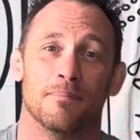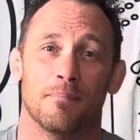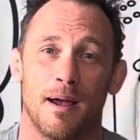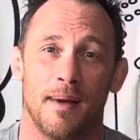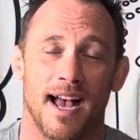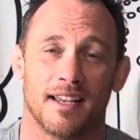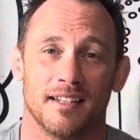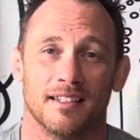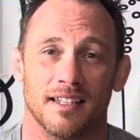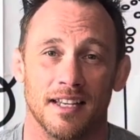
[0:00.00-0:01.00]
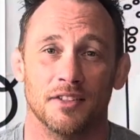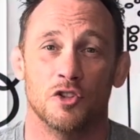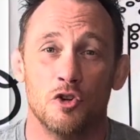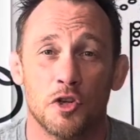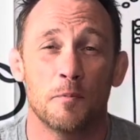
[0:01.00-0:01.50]
My back is
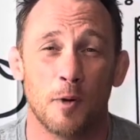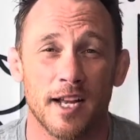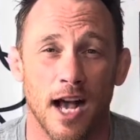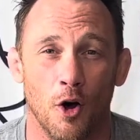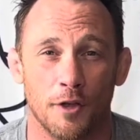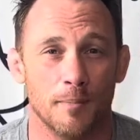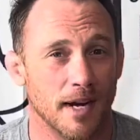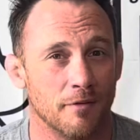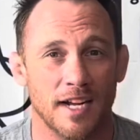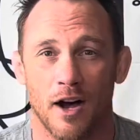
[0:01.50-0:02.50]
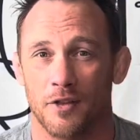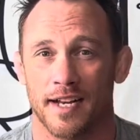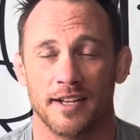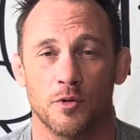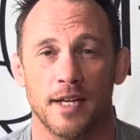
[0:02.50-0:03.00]
usually pretty healthy, but every now and then
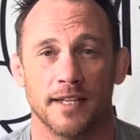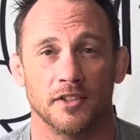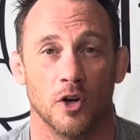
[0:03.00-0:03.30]
I tweak it.